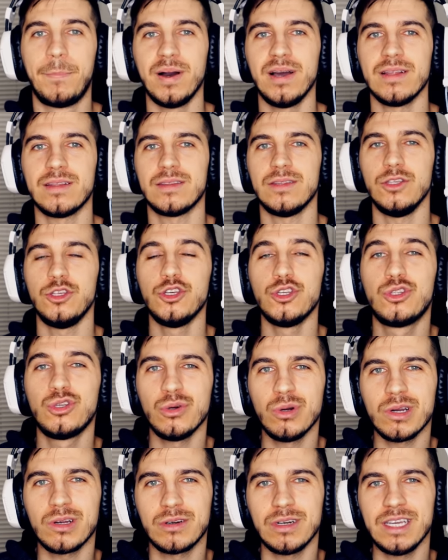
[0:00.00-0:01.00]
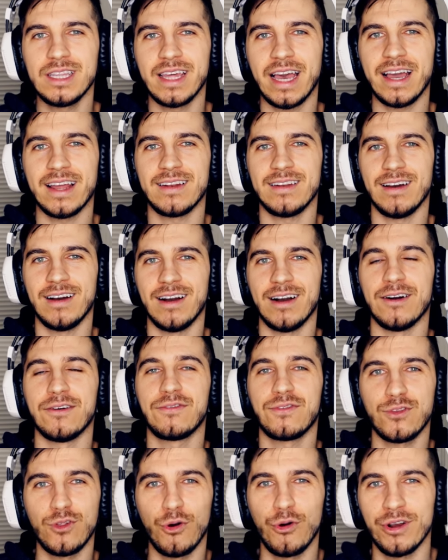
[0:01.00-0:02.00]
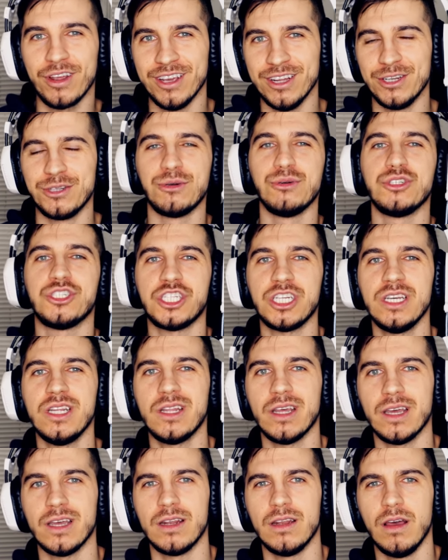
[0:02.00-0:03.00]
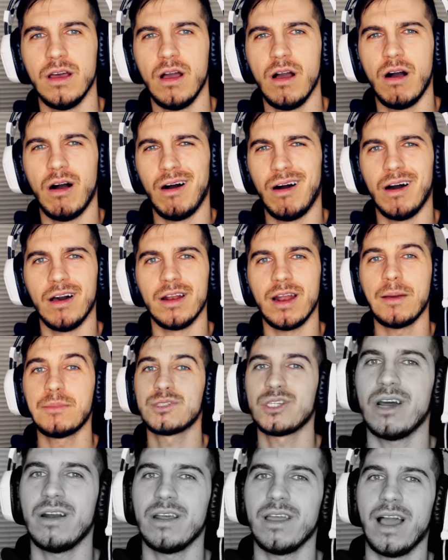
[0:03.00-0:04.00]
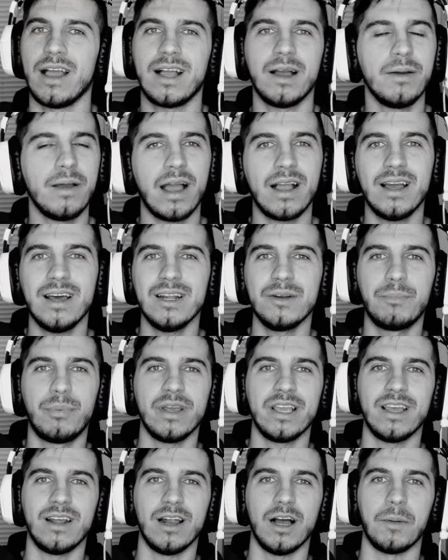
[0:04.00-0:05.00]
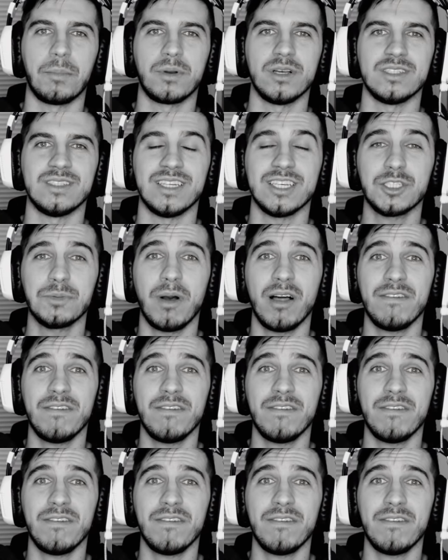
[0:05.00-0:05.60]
But you do agree that uh, Florian, who cheated on, I'm sorry, I got I got to bring it up because this